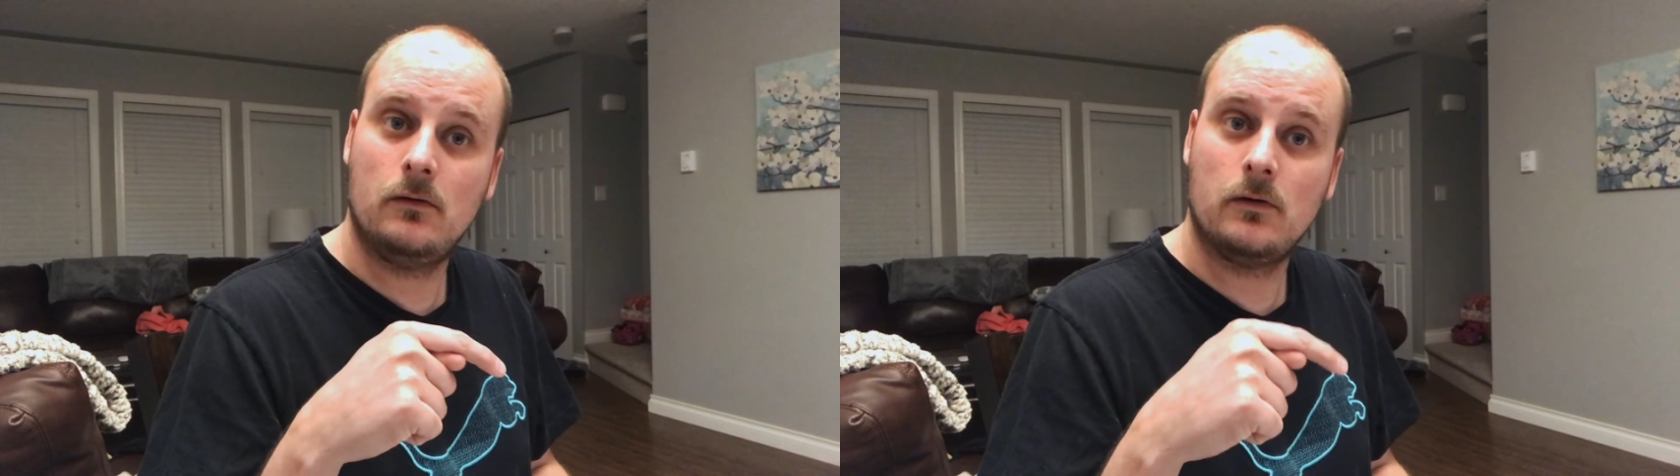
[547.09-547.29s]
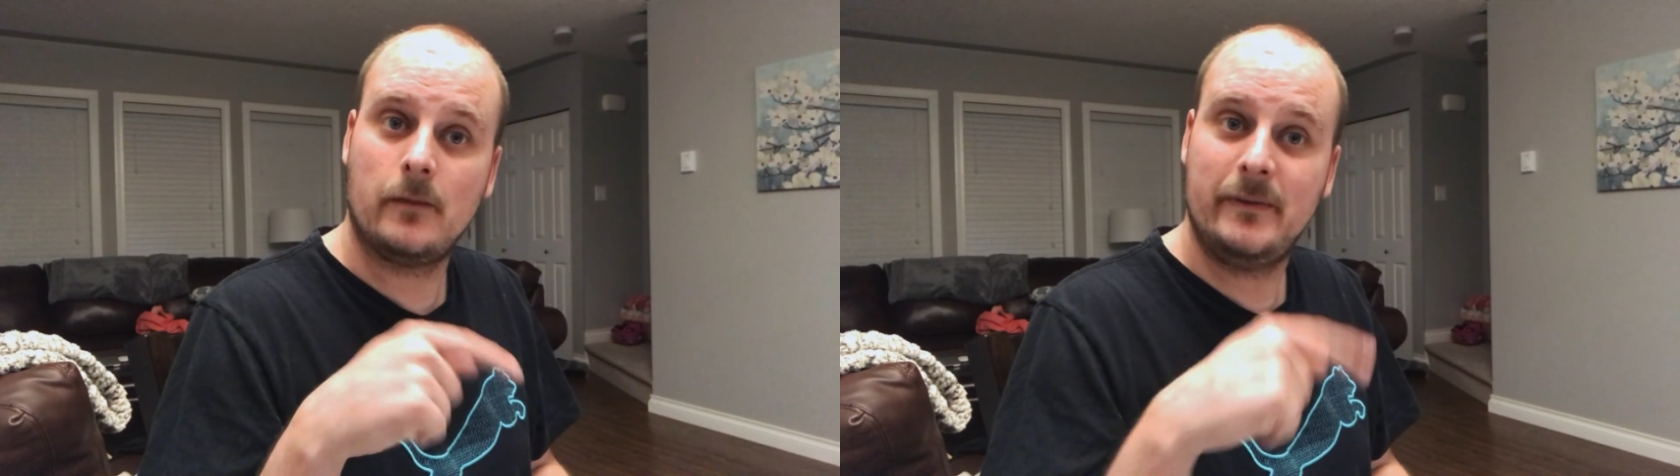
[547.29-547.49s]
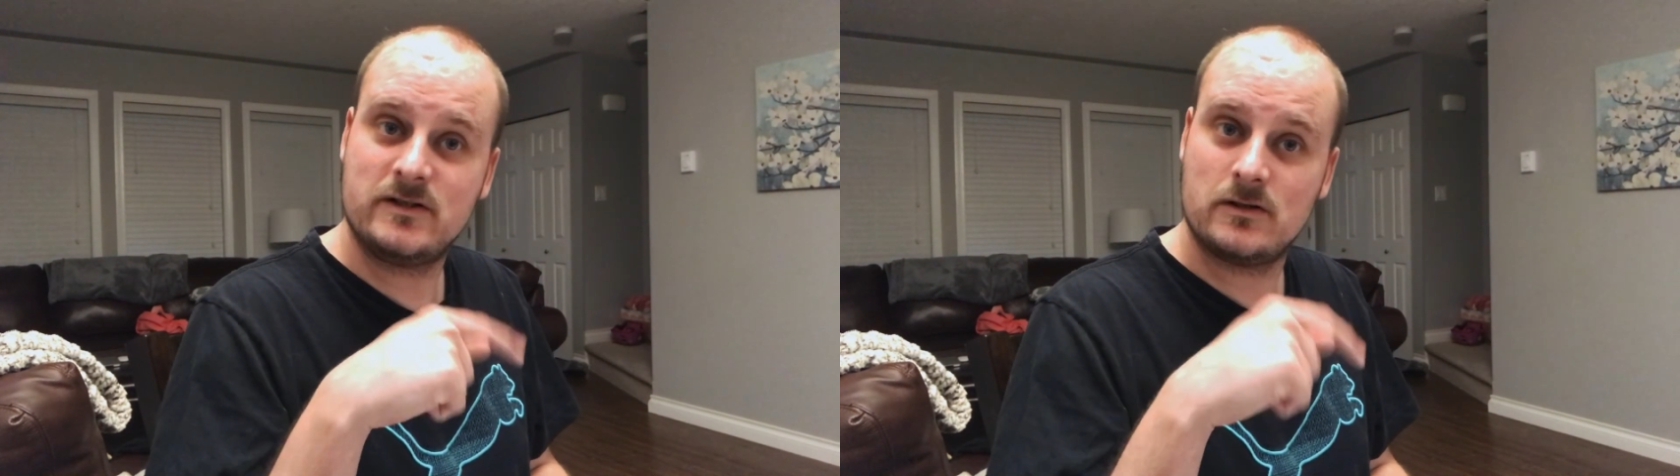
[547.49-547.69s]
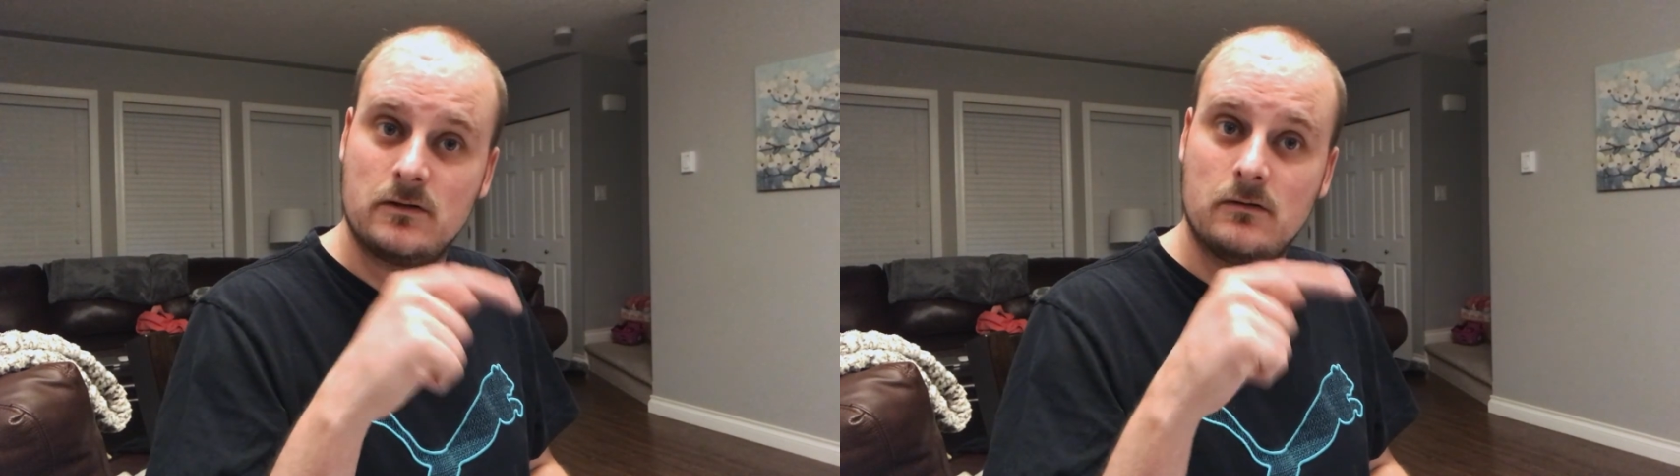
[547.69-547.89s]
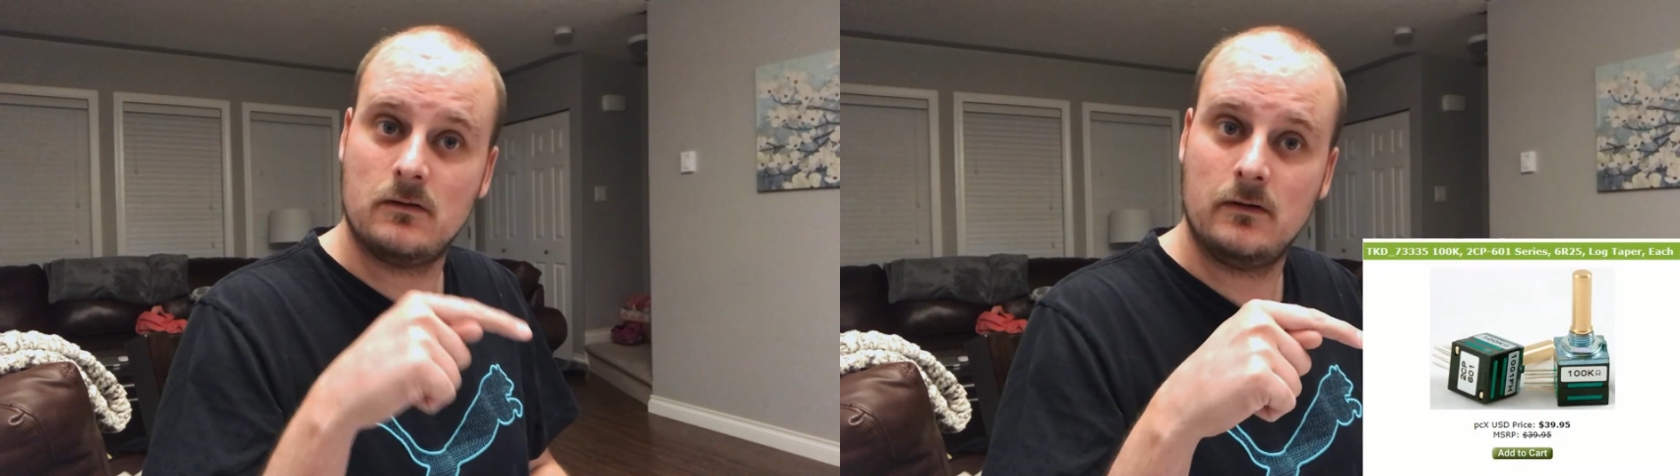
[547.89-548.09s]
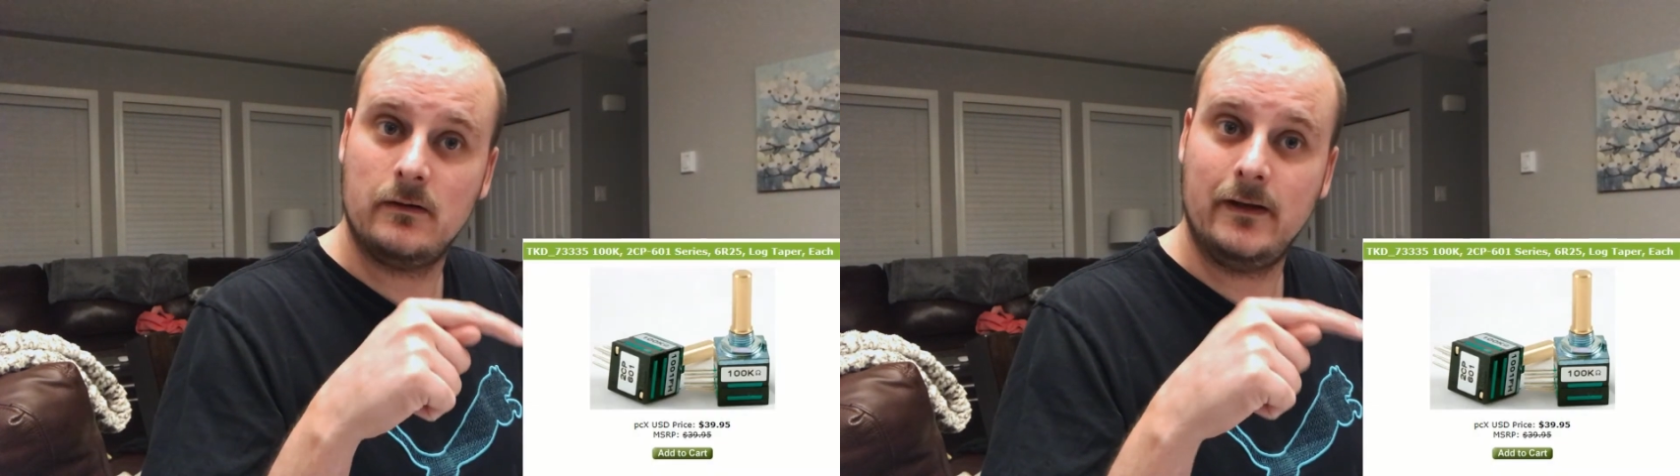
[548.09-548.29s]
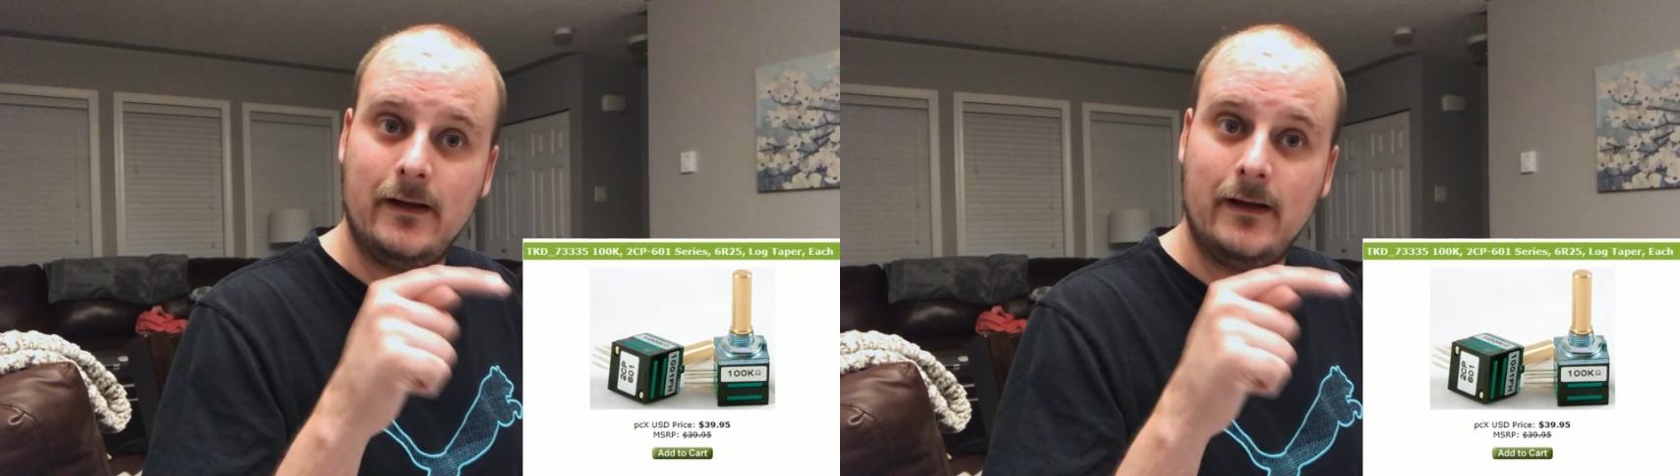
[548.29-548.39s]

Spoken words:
or a picture in